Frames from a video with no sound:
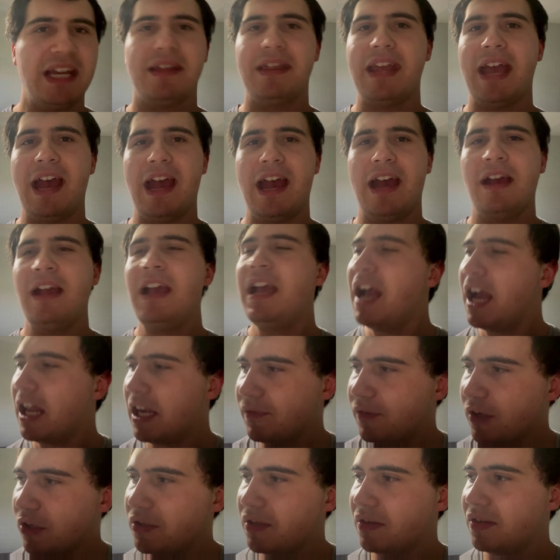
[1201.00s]
there, and I've
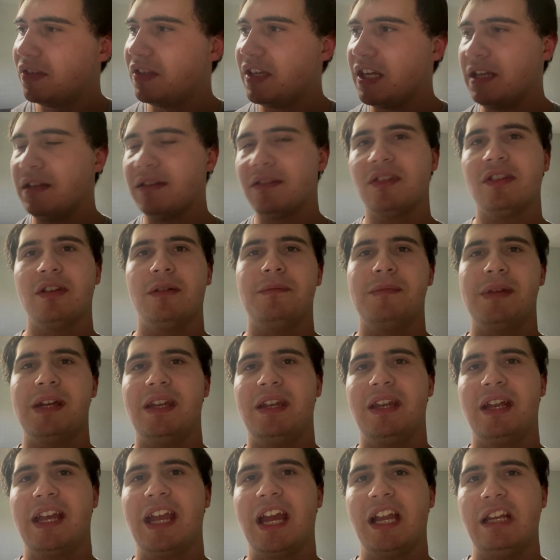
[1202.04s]
also seen some in
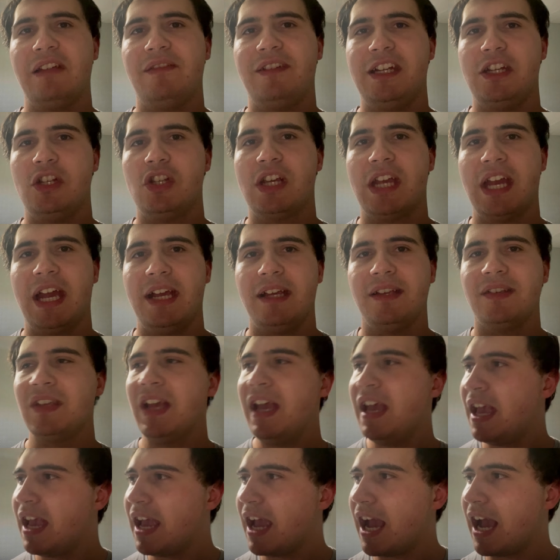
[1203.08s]
the Kenny Veach case,
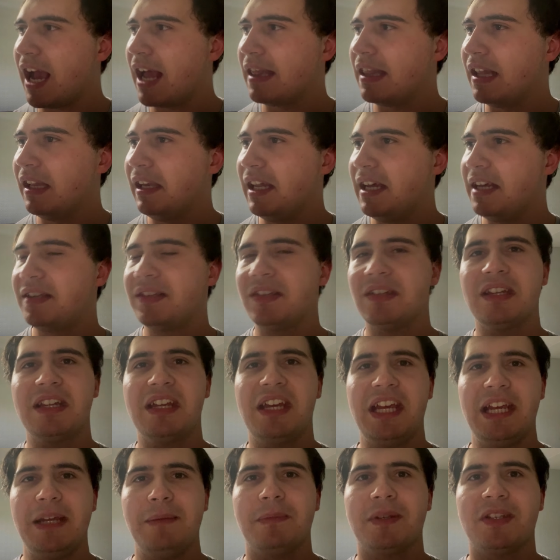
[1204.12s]
and the list
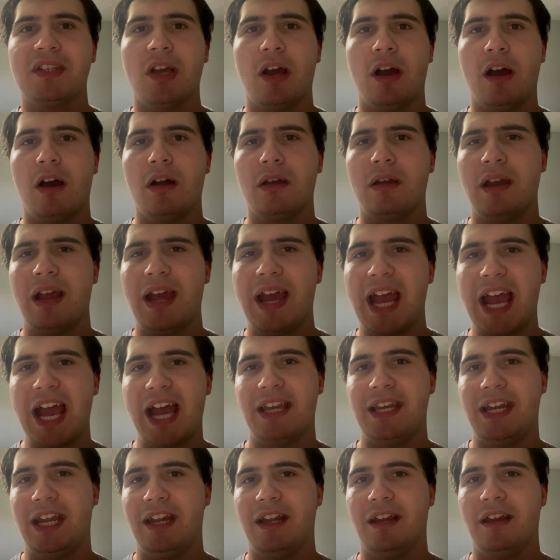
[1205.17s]
keeps on
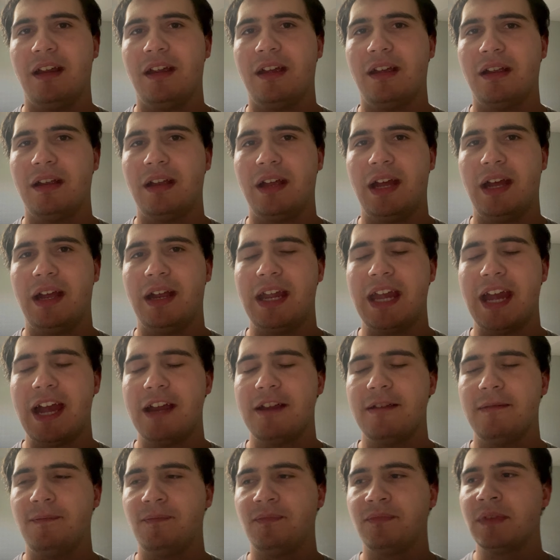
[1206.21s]
adding,
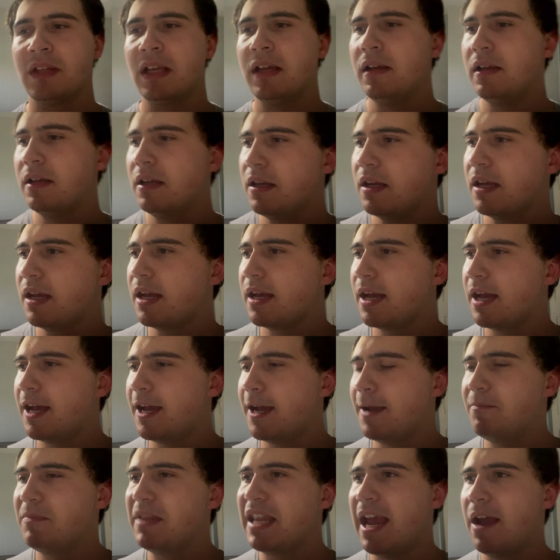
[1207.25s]
okay?
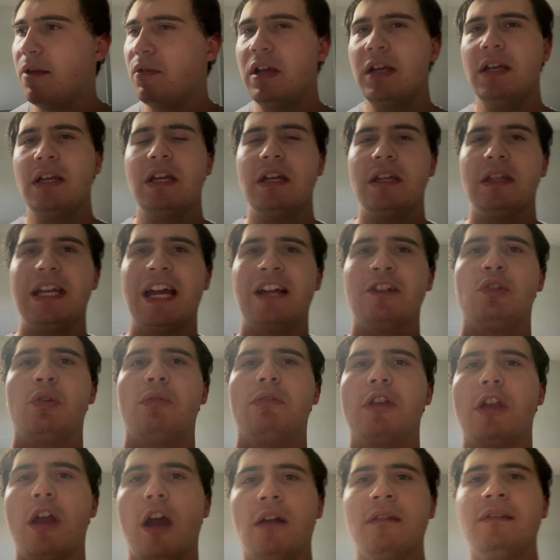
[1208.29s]
Um, now, the actual
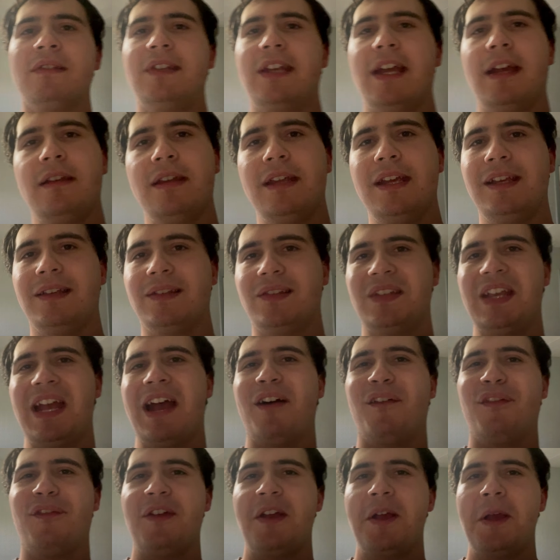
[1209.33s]
content
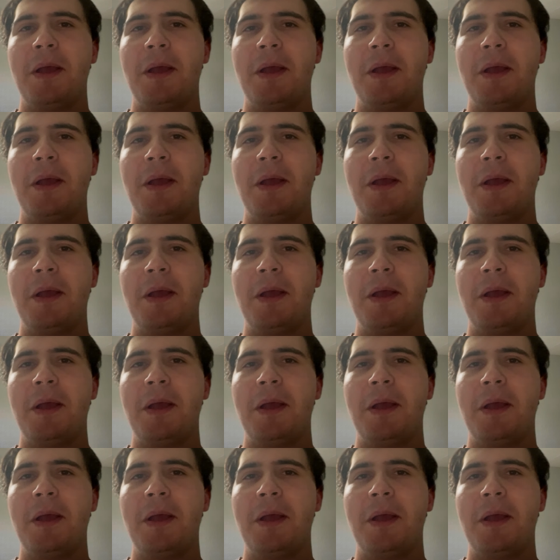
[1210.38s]
itself,